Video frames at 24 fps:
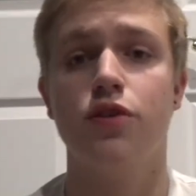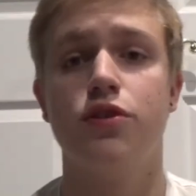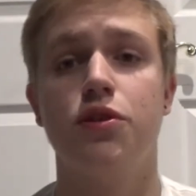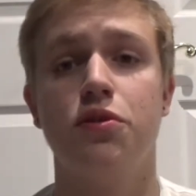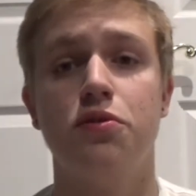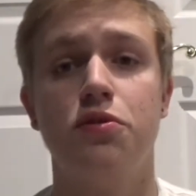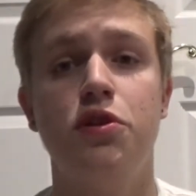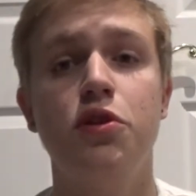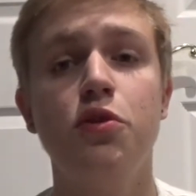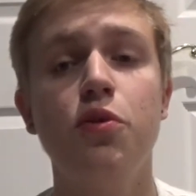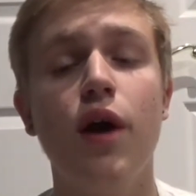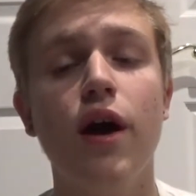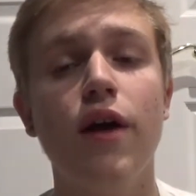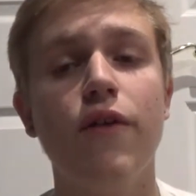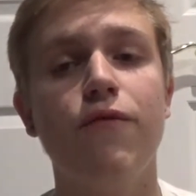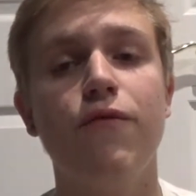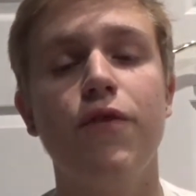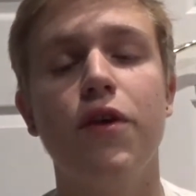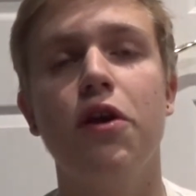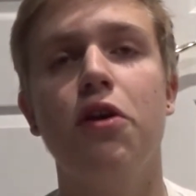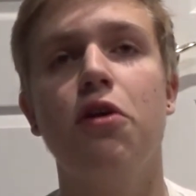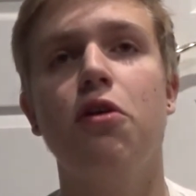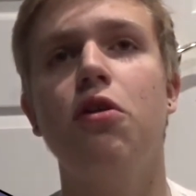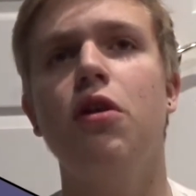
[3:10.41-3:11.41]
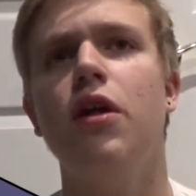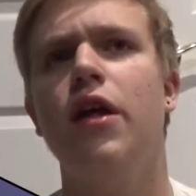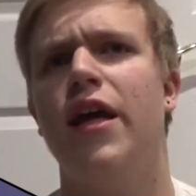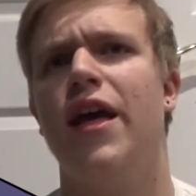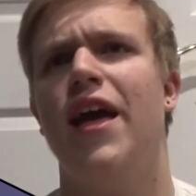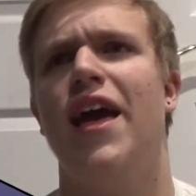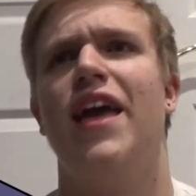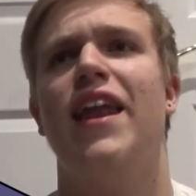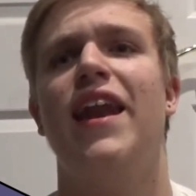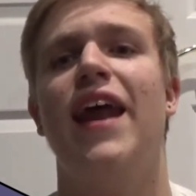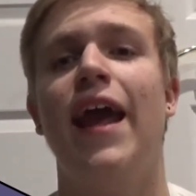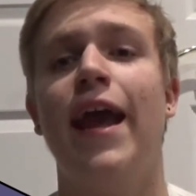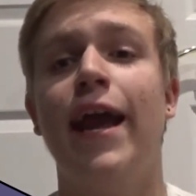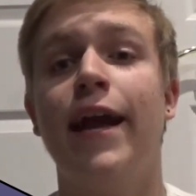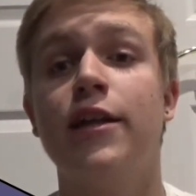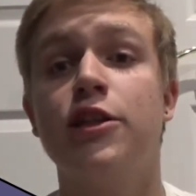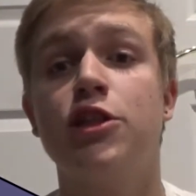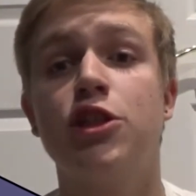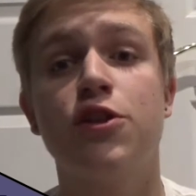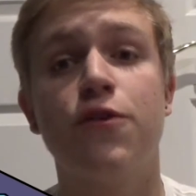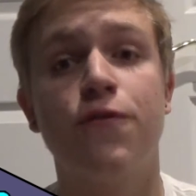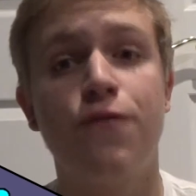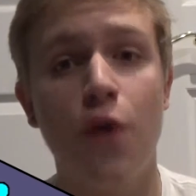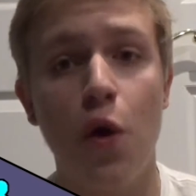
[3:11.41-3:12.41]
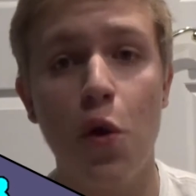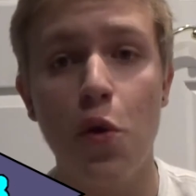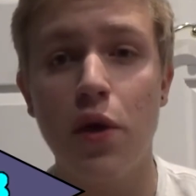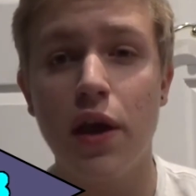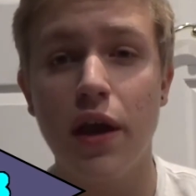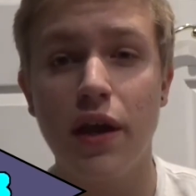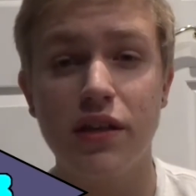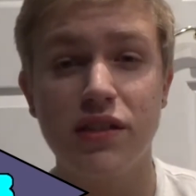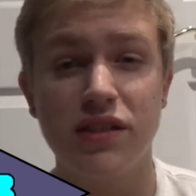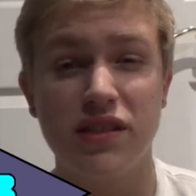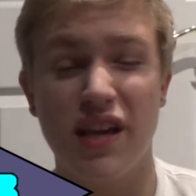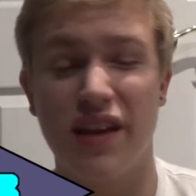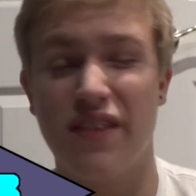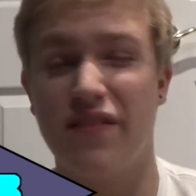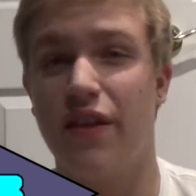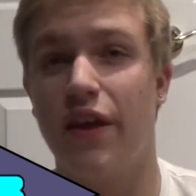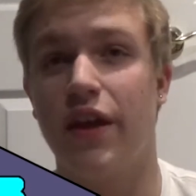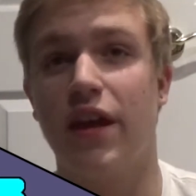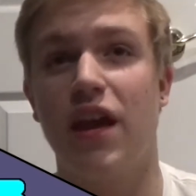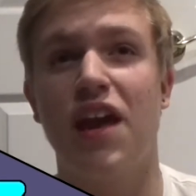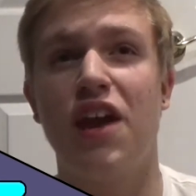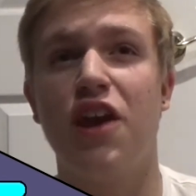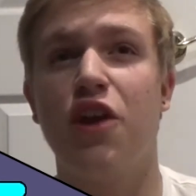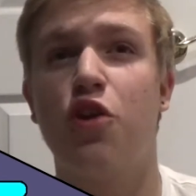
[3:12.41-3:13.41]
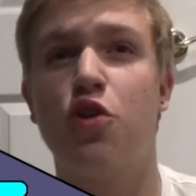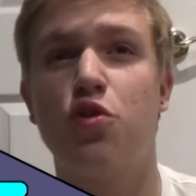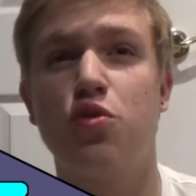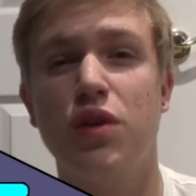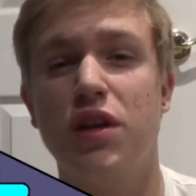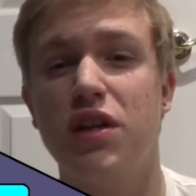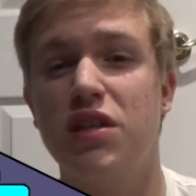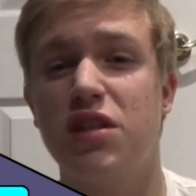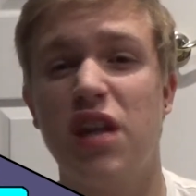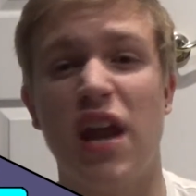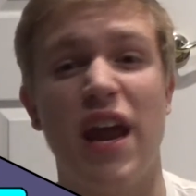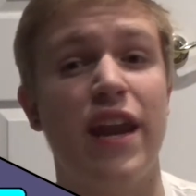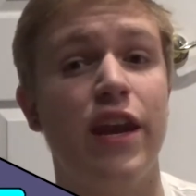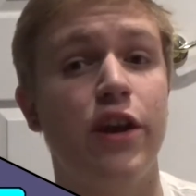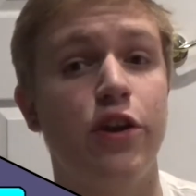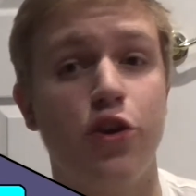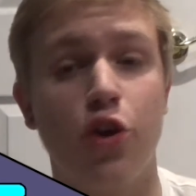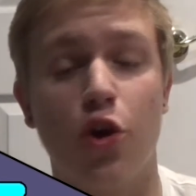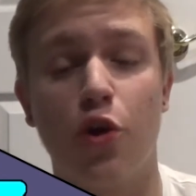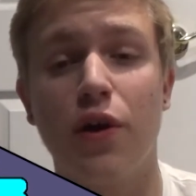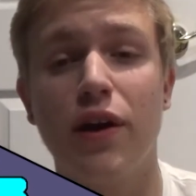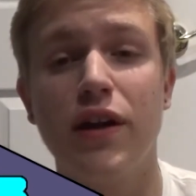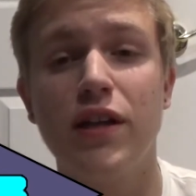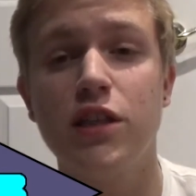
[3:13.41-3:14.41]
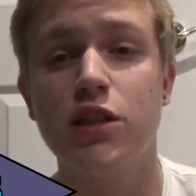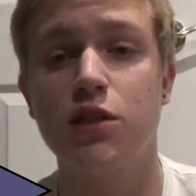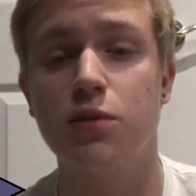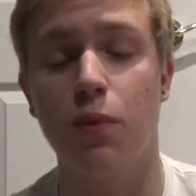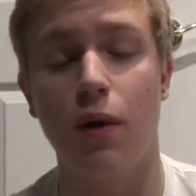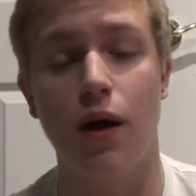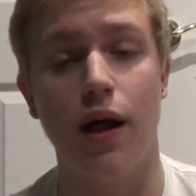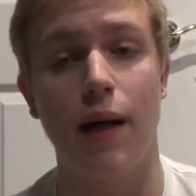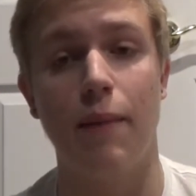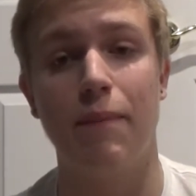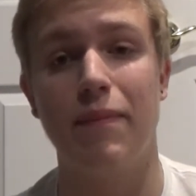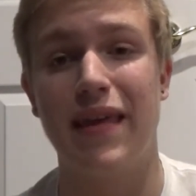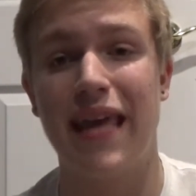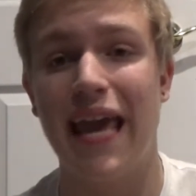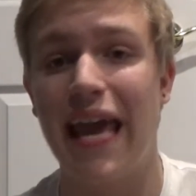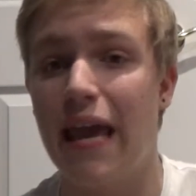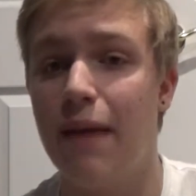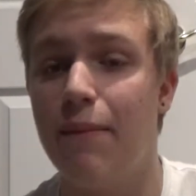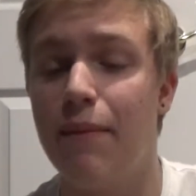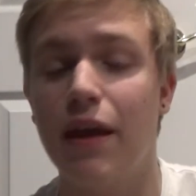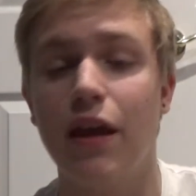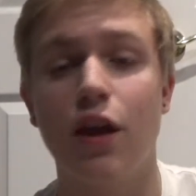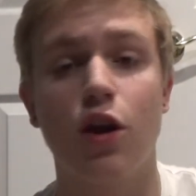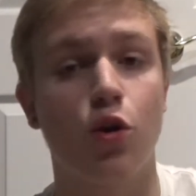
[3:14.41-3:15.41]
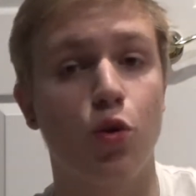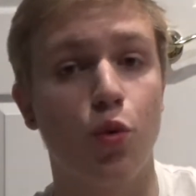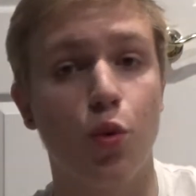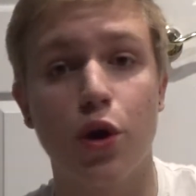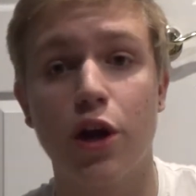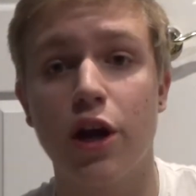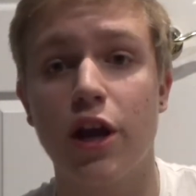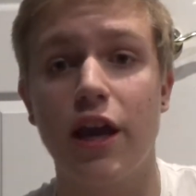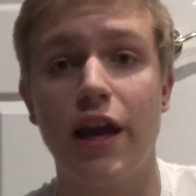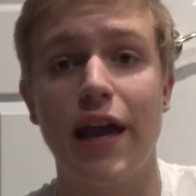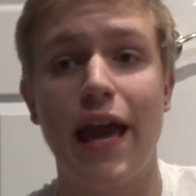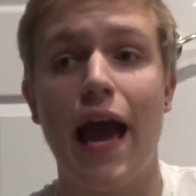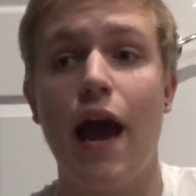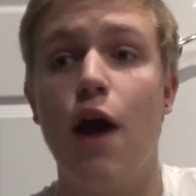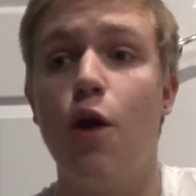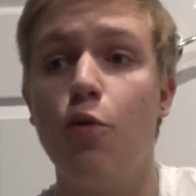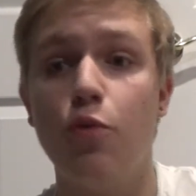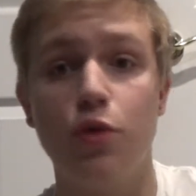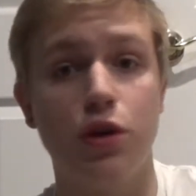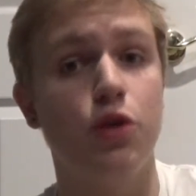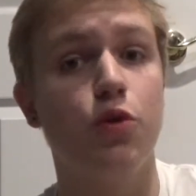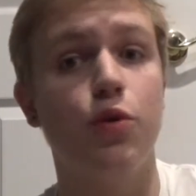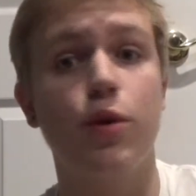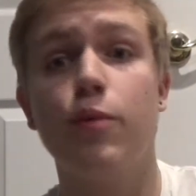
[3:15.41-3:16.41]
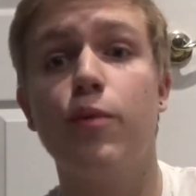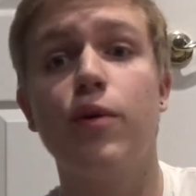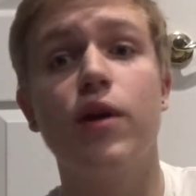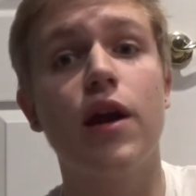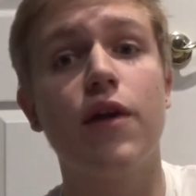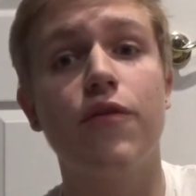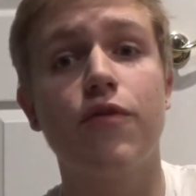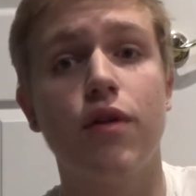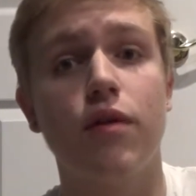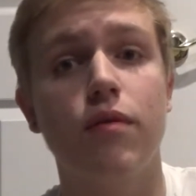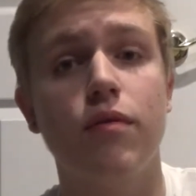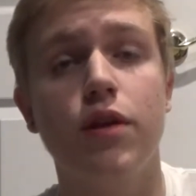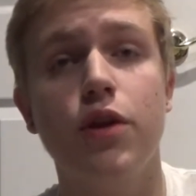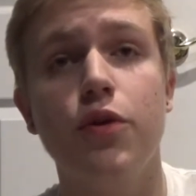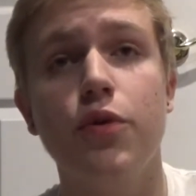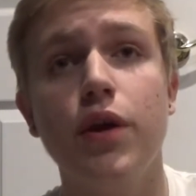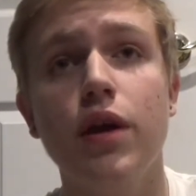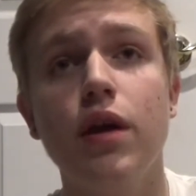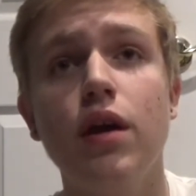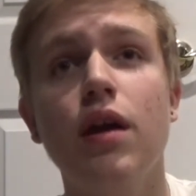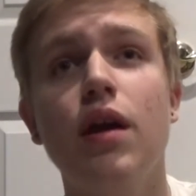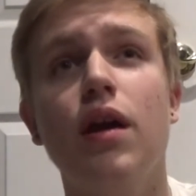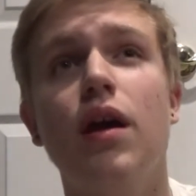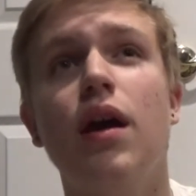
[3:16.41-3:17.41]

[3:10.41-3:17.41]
So do I feel enhanced focus and like increased endurance while I'm gaming or working out, doing whatever I'm doing?